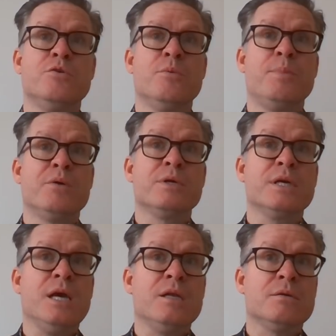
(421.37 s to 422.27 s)
lower bound
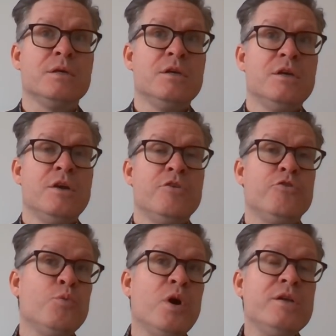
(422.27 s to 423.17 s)
again.
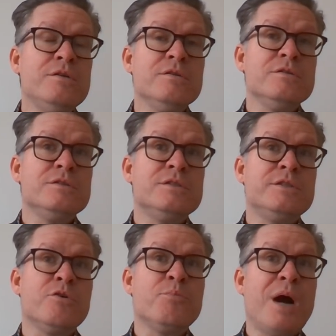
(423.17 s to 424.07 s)
So what
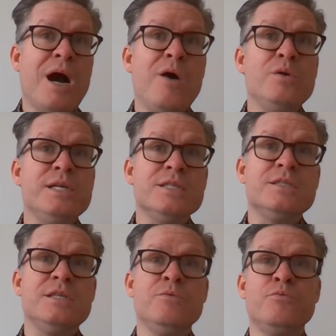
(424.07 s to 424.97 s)
Jerome Powell
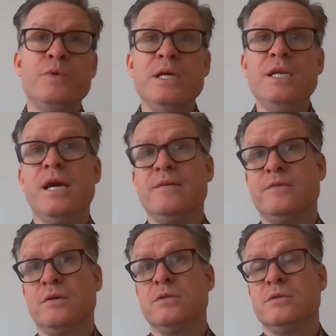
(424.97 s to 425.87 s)
yesterday really have
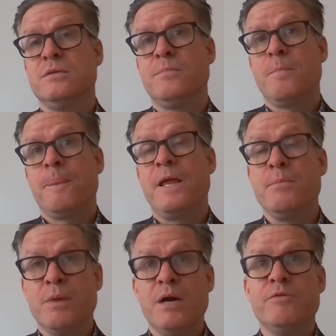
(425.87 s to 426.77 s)
done,
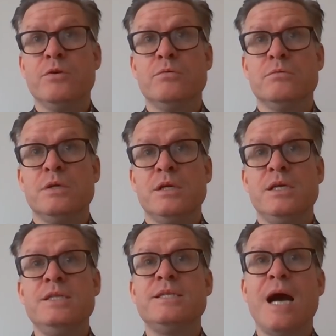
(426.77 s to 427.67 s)
in my view,
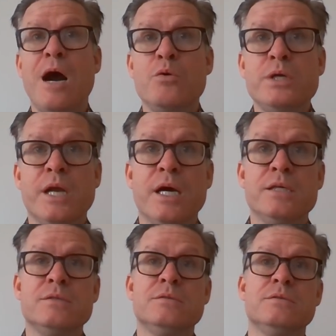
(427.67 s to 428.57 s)
is
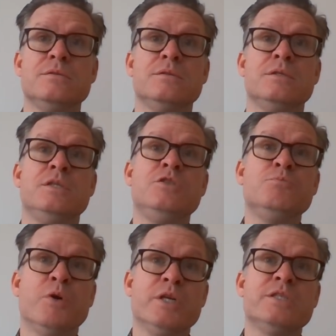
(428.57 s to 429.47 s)
outline his
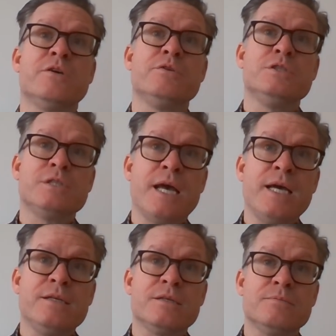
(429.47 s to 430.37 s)
monetary
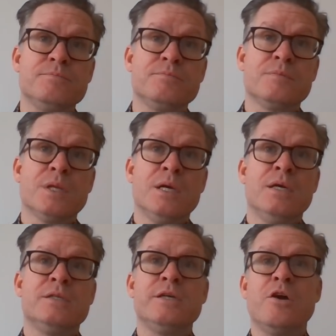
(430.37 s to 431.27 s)
standard.
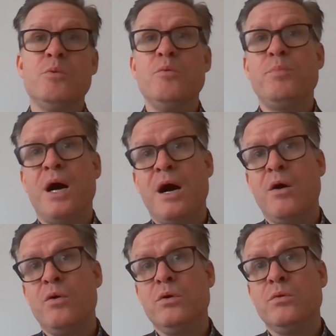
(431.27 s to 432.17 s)
Jerome
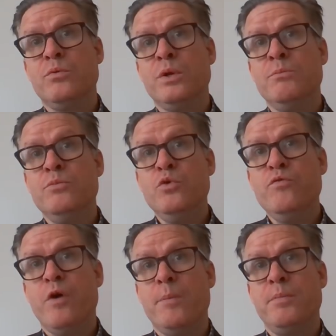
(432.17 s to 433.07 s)
Powell will
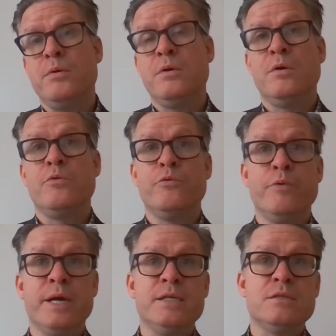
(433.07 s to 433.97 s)
move up
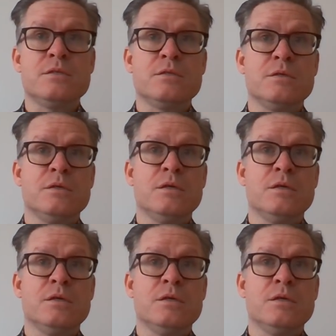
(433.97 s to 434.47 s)
rates